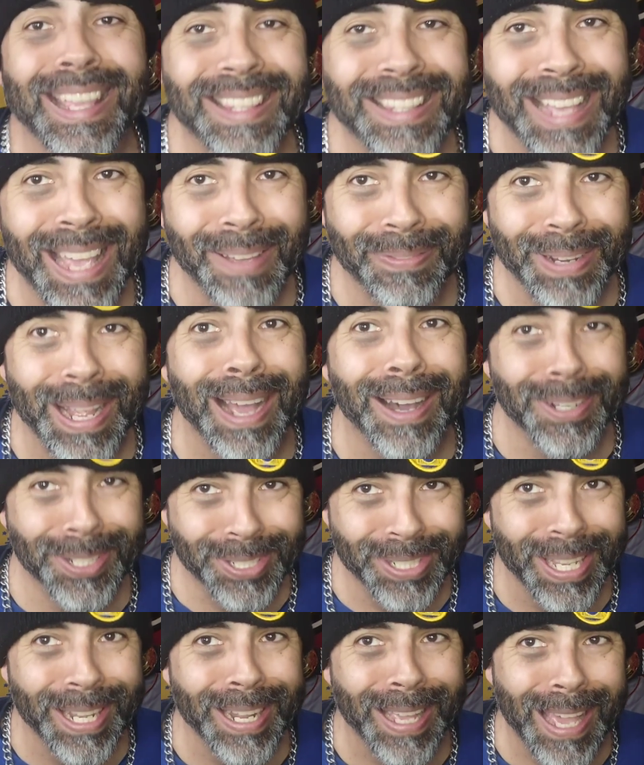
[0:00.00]
They have Kyle
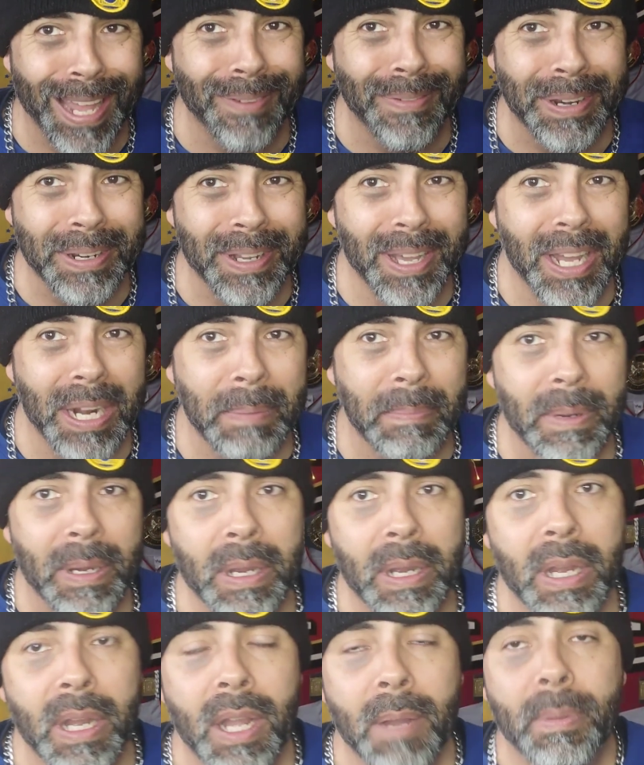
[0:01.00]
Shanahan written on him.
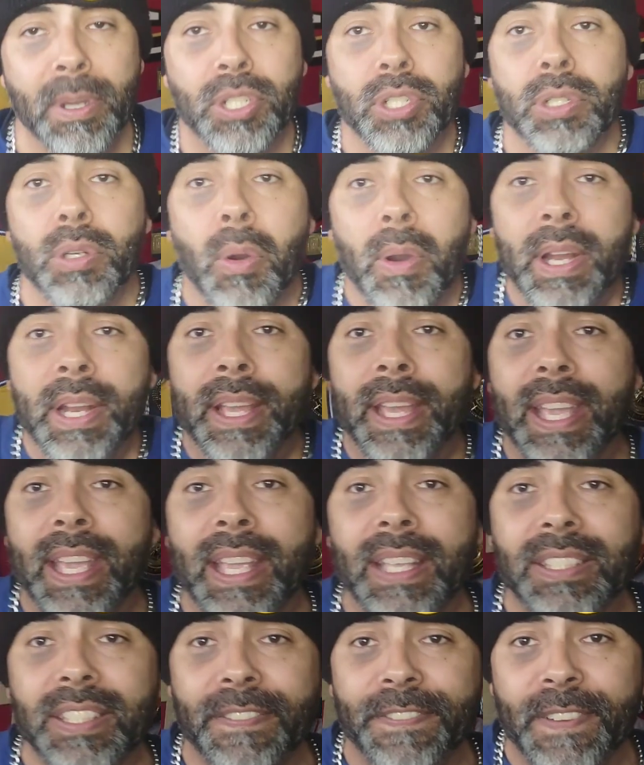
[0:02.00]
But you know what?
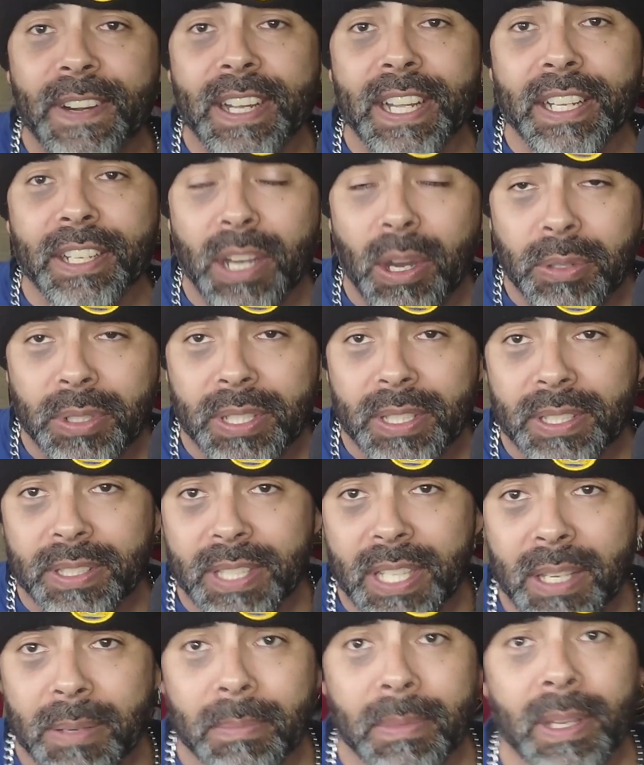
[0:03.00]
He's the fucking coach of this
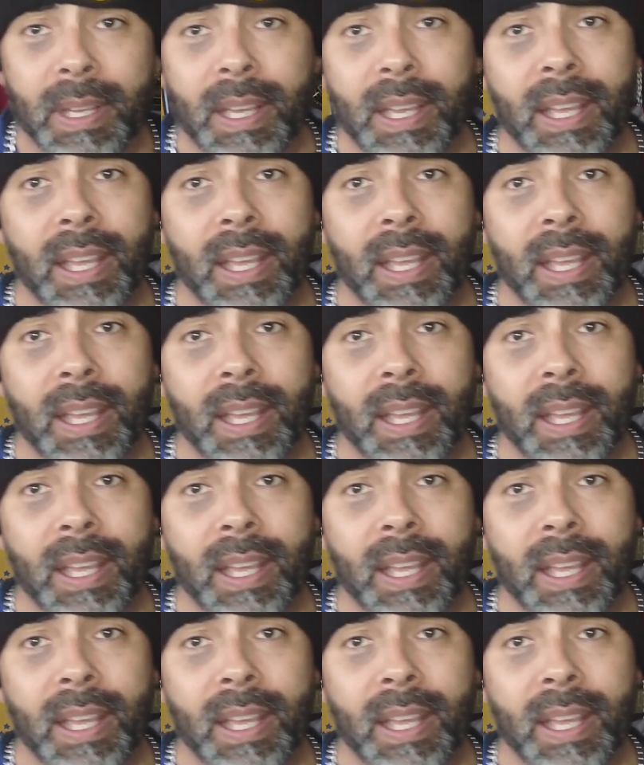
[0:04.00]
team.